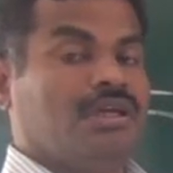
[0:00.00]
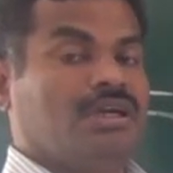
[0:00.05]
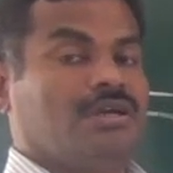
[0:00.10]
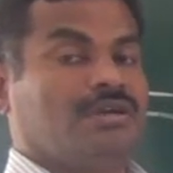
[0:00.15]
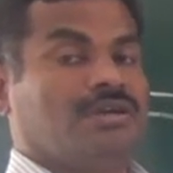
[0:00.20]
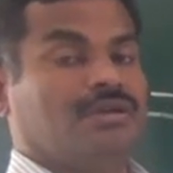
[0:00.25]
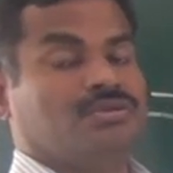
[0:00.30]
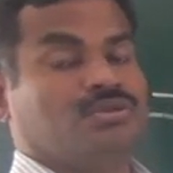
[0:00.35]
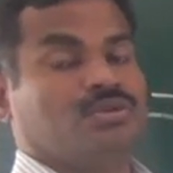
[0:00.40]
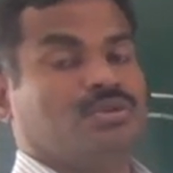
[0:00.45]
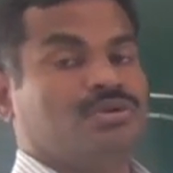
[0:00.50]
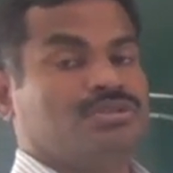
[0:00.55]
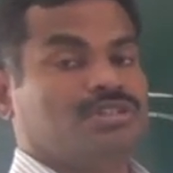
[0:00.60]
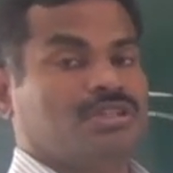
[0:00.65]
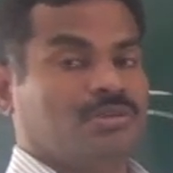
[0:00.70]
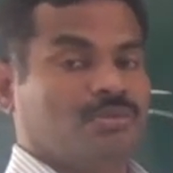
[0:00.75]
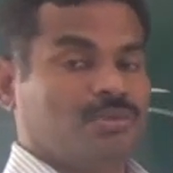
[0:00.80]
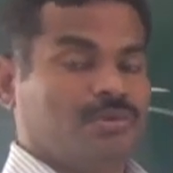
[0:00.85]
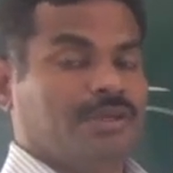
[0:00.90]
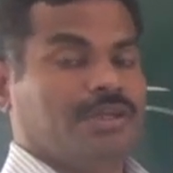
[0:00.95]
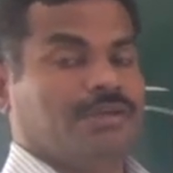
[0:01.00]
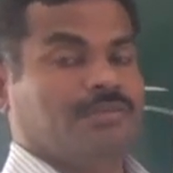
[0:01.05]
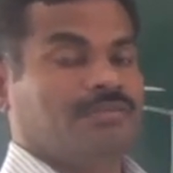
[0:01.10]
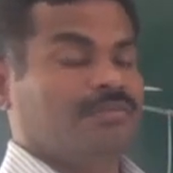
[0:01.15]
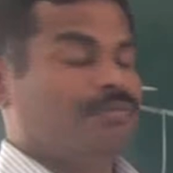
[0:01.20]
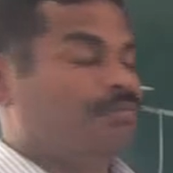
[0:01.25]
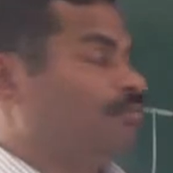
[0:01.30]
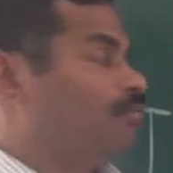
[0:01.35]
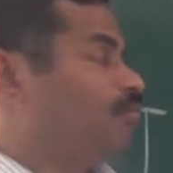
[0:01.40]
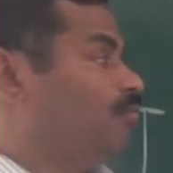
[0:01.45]
electrons holes are
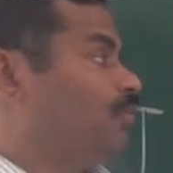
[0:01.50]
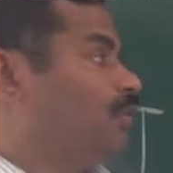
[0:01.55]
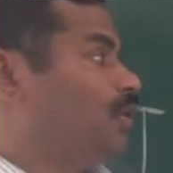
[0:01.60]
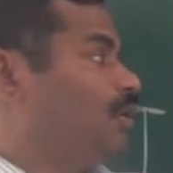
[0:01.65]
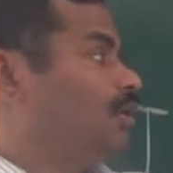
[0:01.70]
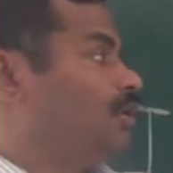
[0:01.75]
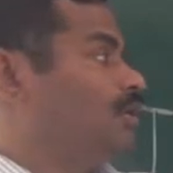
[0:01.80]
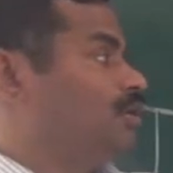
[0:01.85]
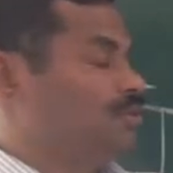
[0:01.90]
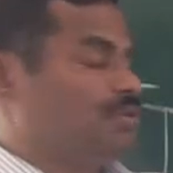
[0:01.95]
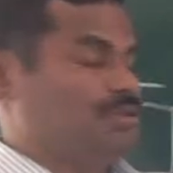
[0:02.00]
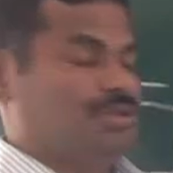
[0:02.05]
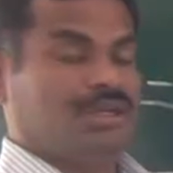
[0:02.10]
moving because of this